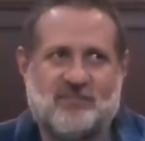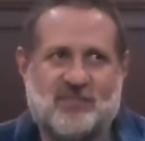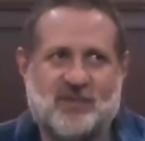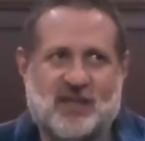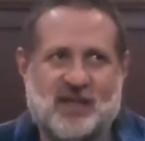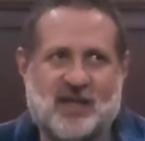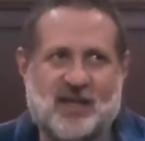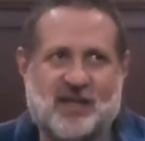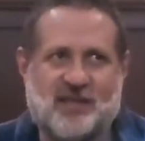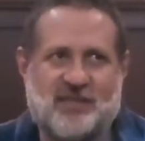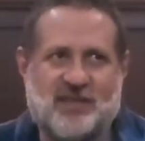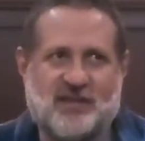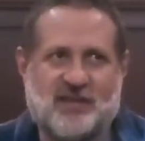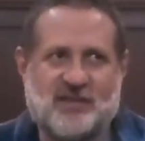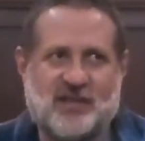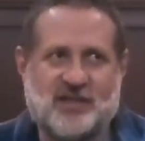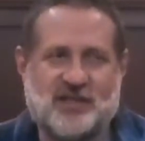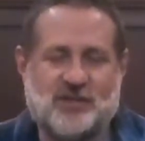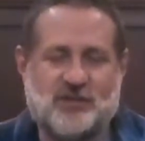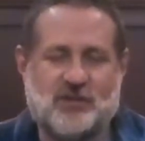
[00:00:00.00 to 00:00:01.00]
I think
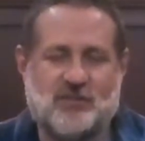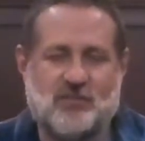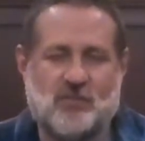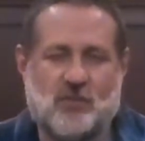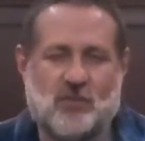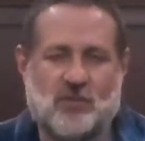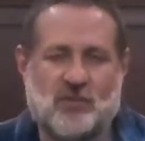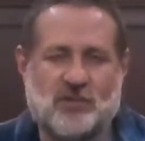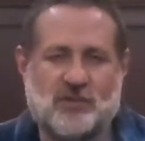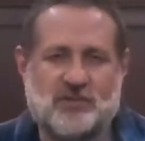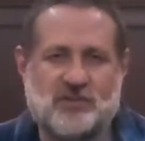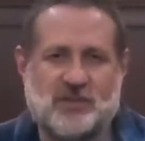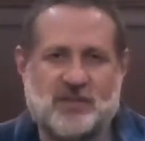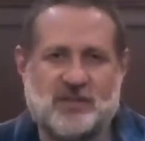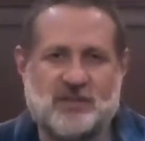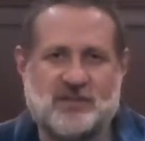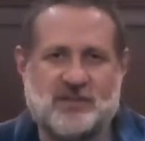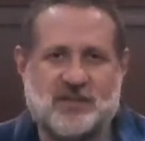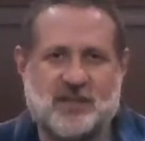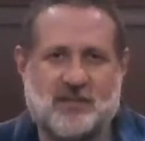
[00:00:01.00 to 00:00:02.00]
they do it more
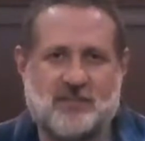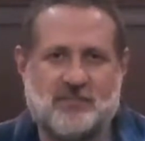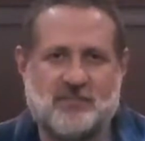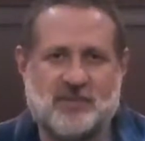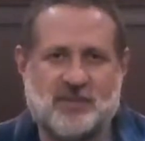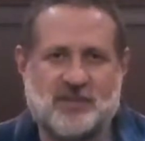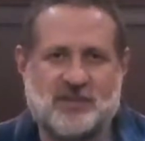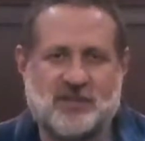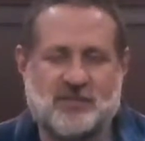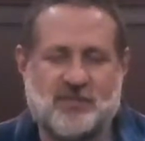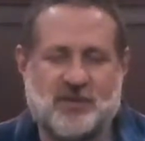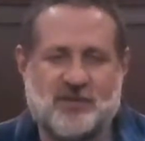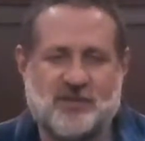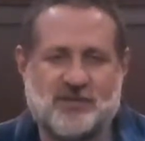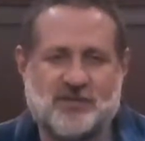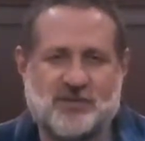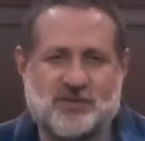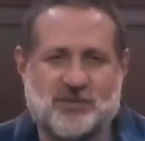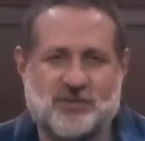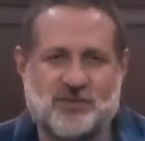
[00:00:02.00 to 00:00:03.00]
in some
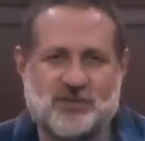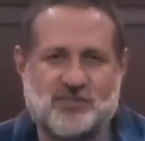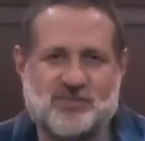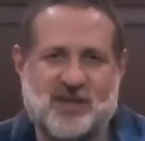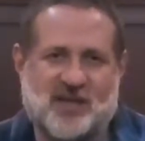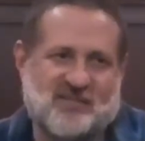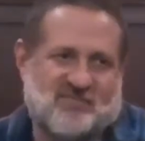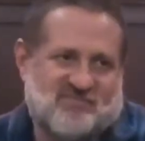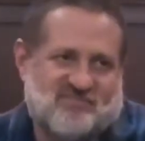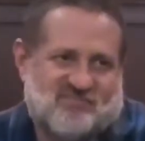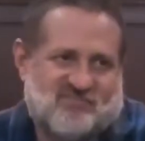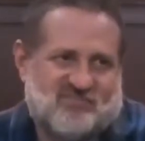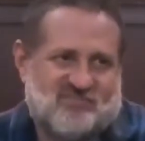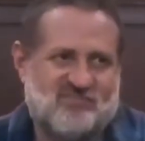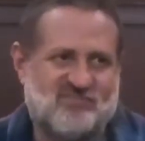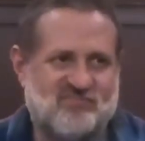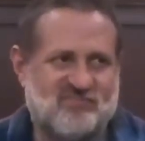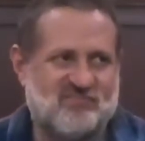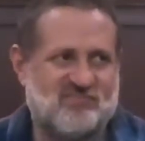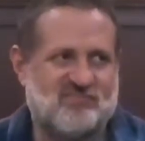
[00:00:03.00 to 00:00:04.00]
other schools, but
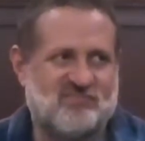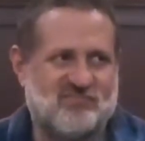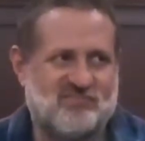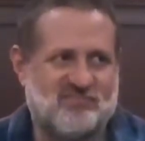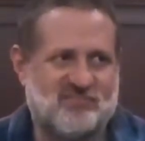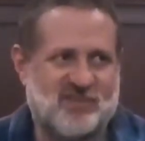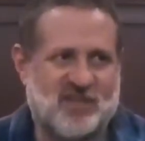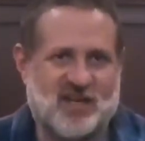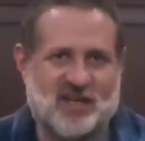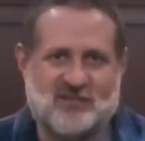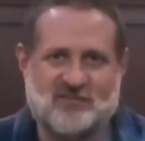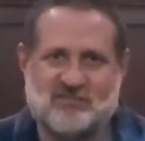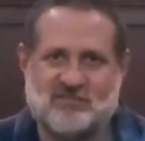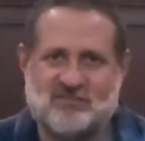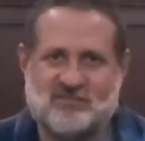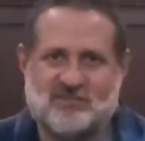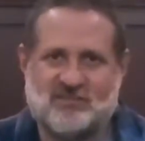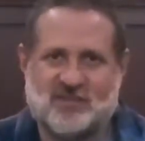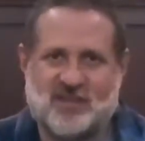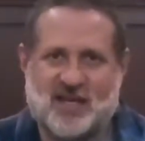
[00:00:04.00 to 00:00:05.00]

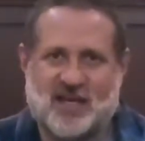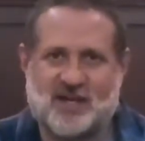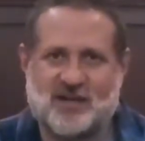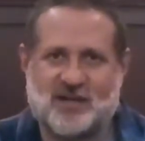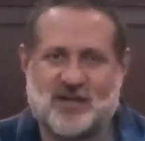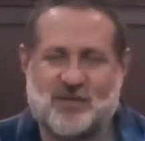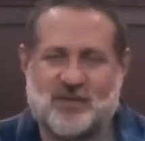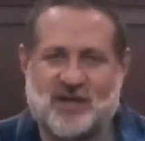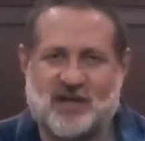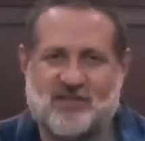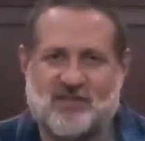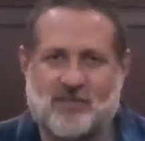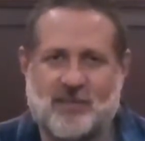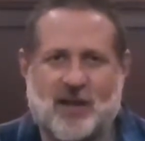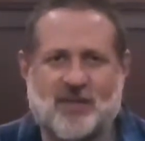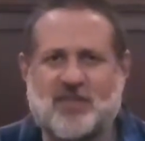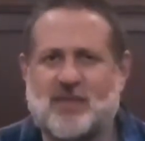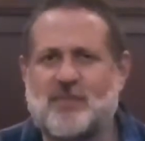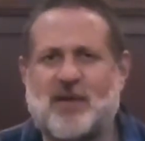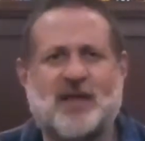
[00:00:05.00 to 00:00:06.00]
I don't know enough
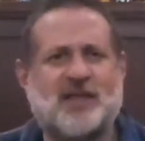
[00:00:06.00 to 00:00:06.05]
about them.